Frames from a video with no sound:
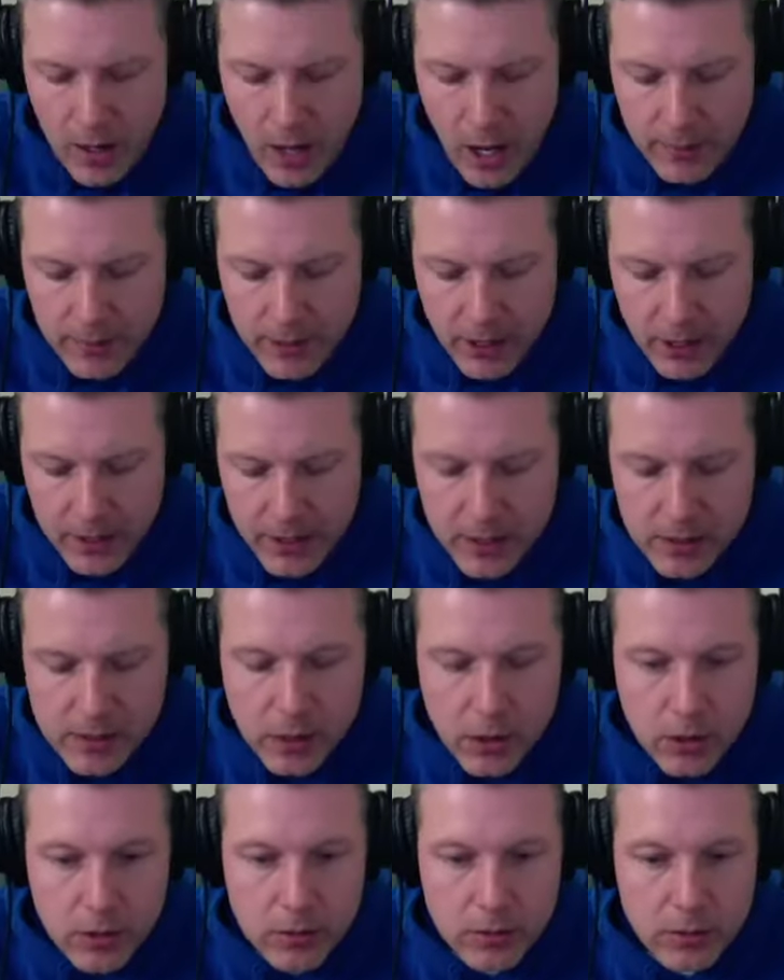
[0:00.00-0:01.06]
I mean, I guess
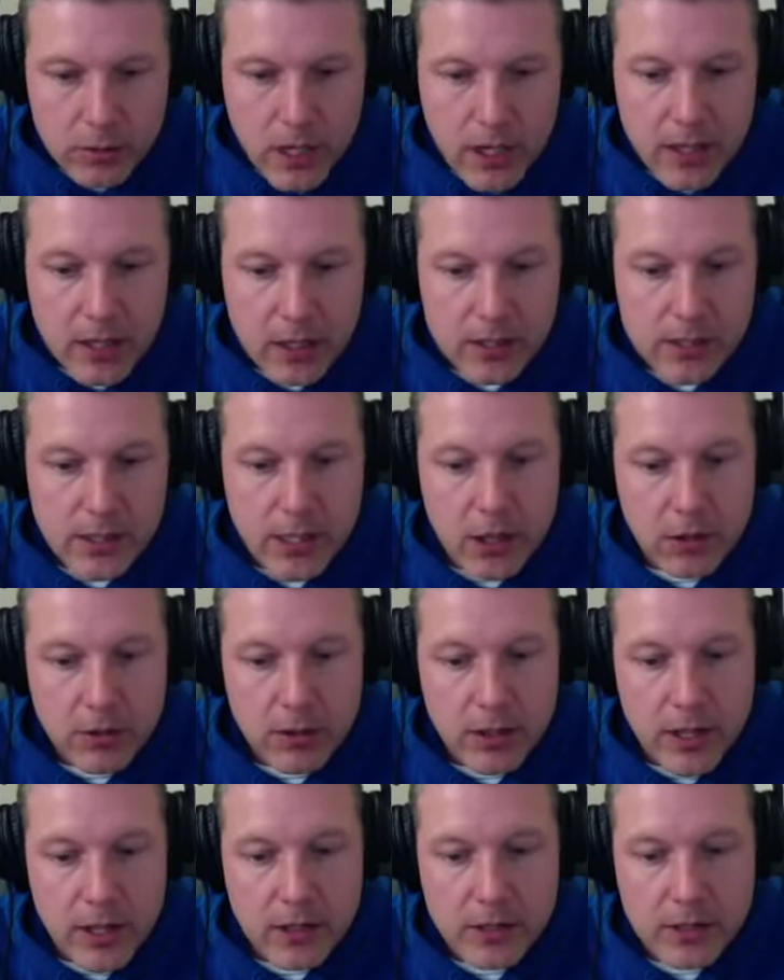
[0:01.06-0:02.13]
there
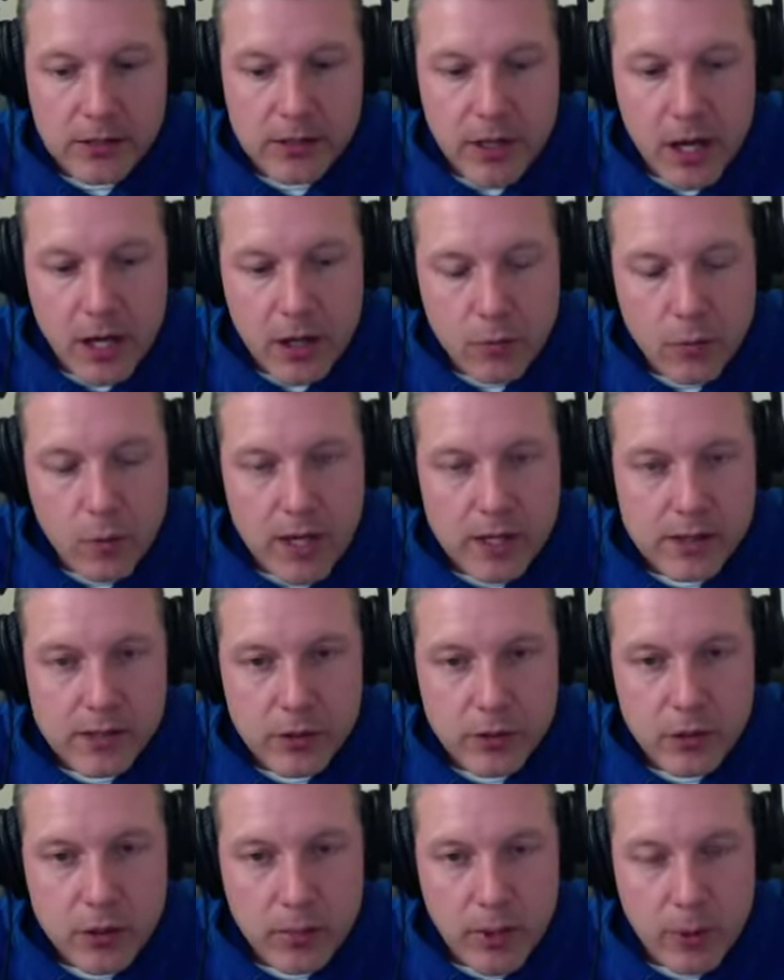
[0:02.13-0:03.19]
is kind of ways that
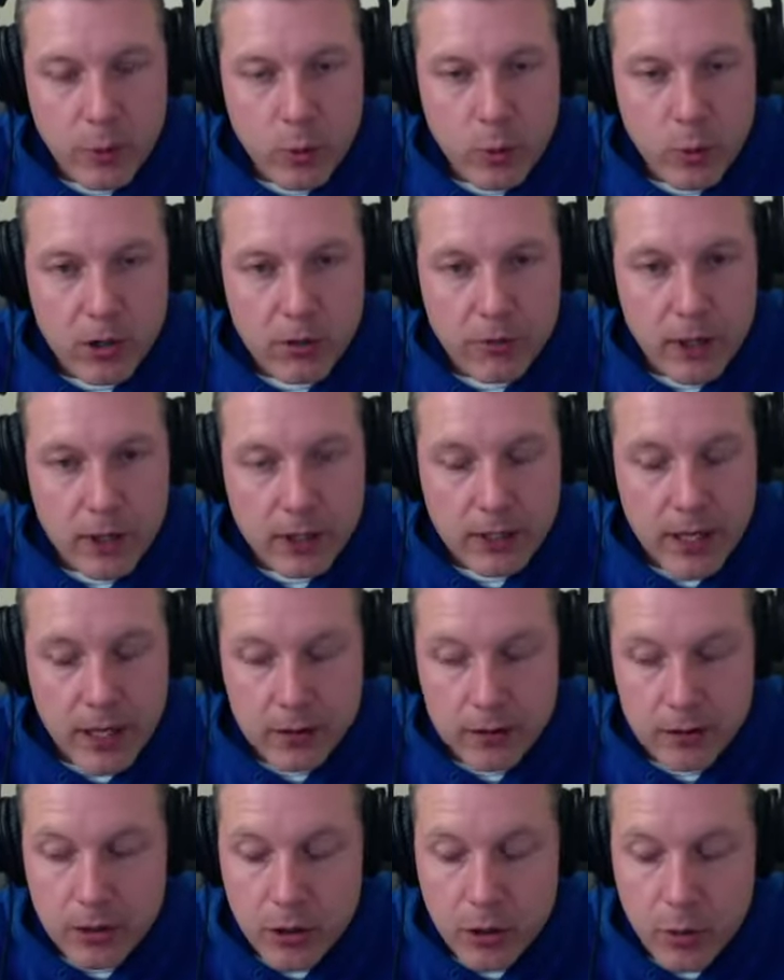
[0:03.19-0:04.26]
you can maybe work around
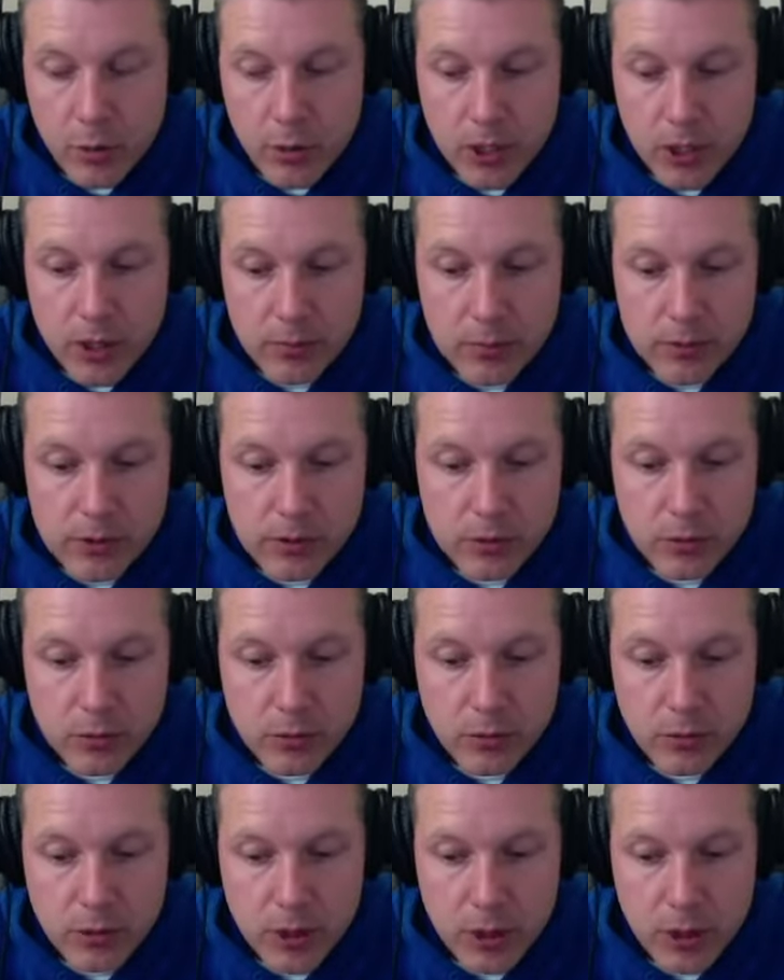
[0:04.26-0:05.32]
that, when it comes
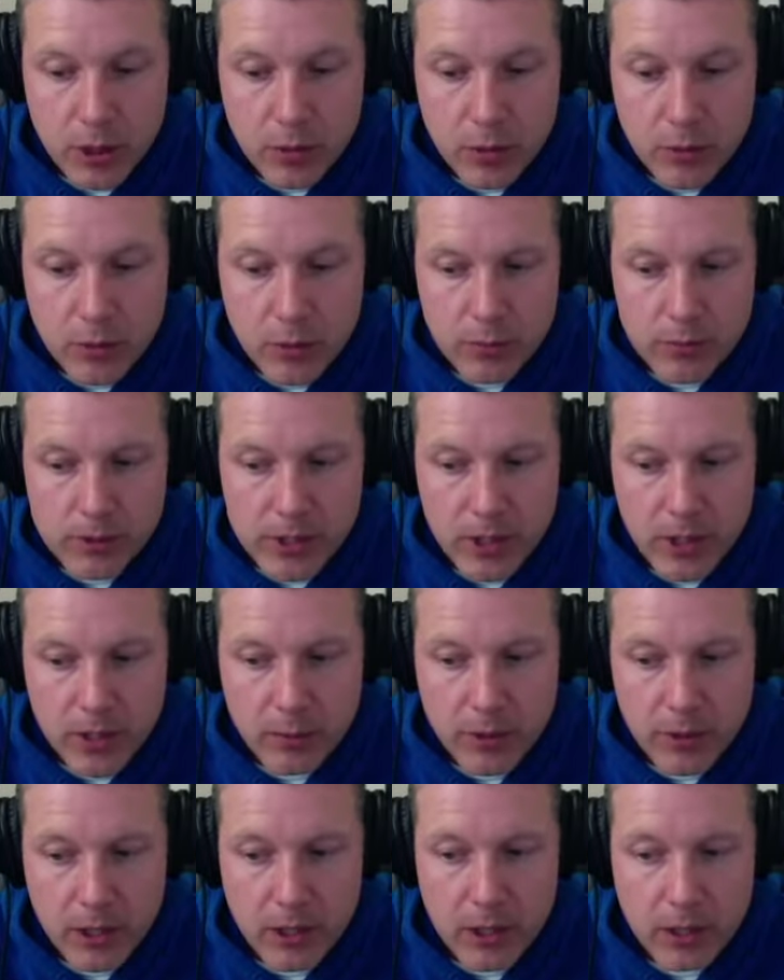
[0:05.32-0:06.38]
to what was that
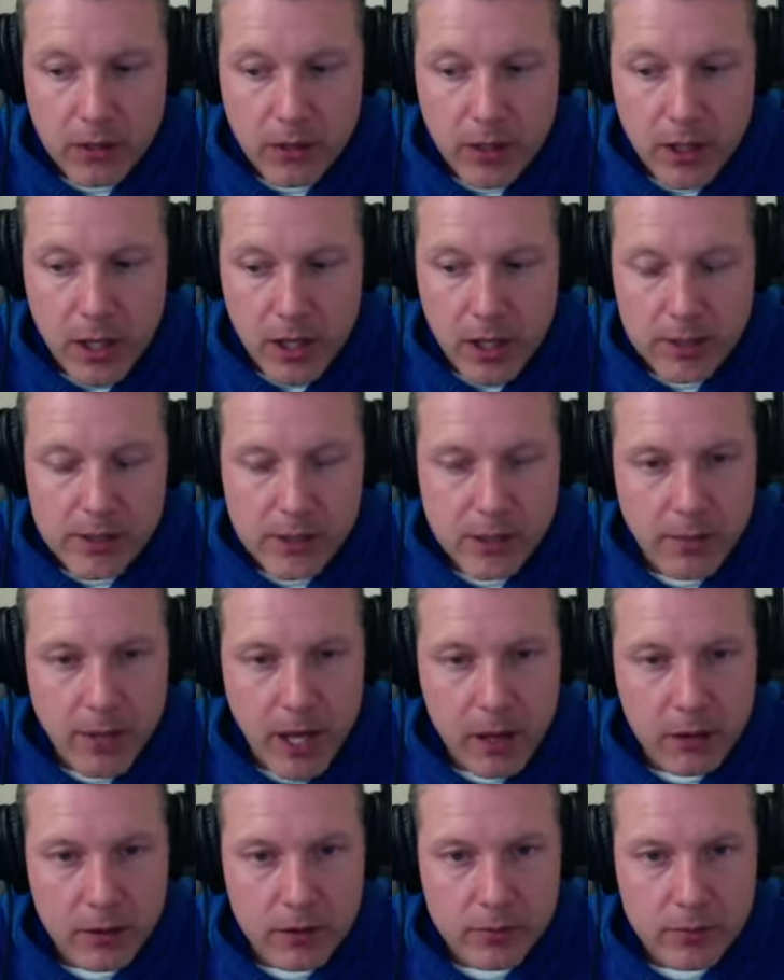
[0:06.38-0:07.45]
comedian? Tim
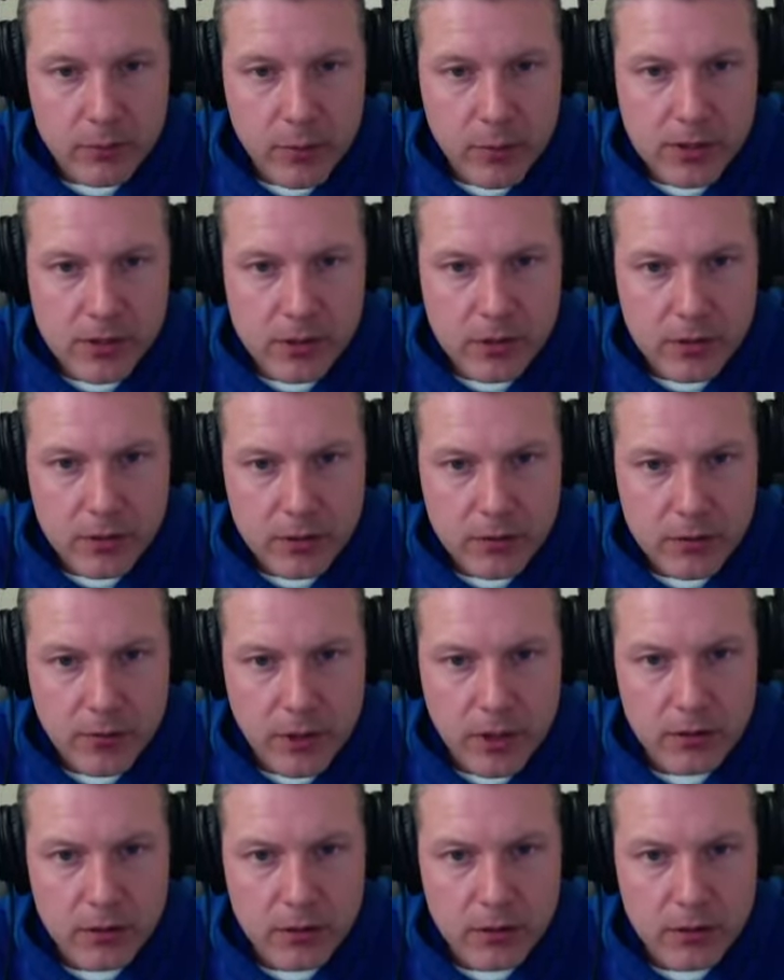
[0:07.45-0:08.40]
Allen, was it? Right?